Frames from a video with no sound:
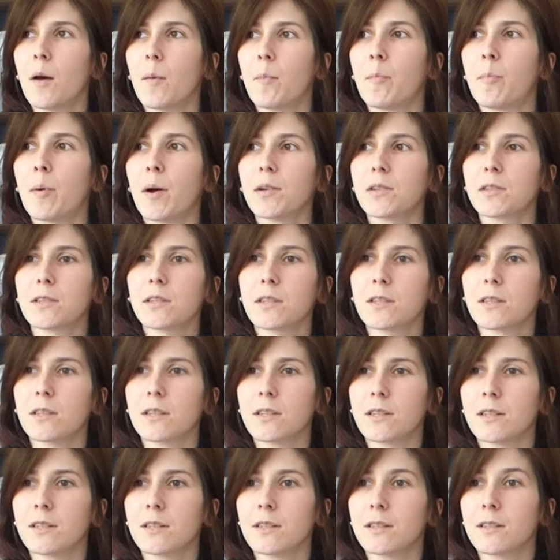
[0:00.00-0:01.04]

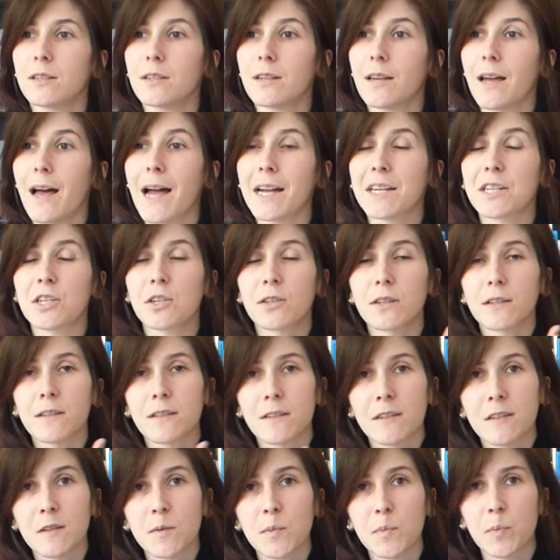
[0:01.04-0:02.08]
But actually
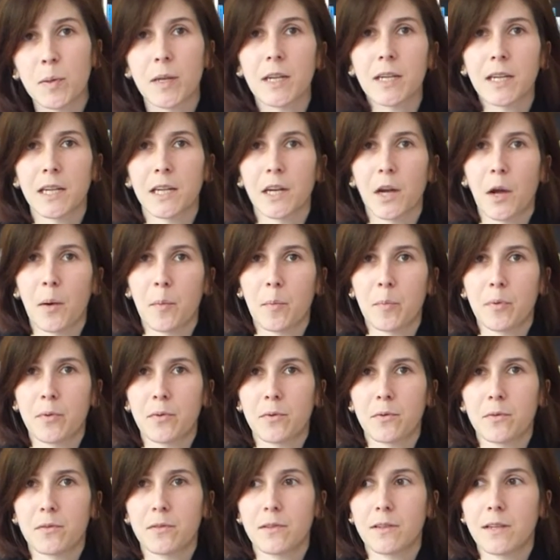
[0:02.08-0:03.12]
speaking up
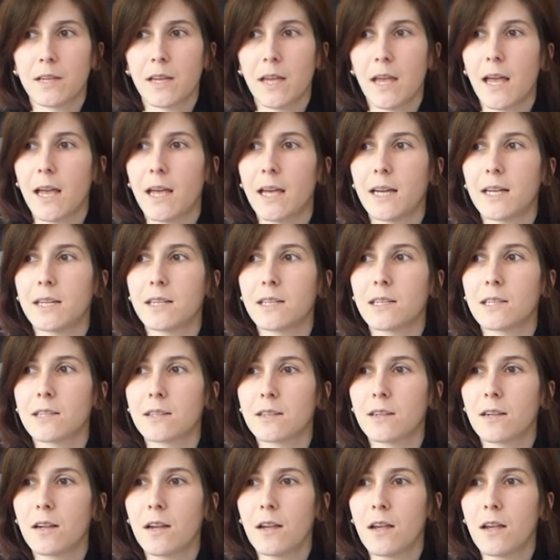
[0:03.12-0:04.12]
and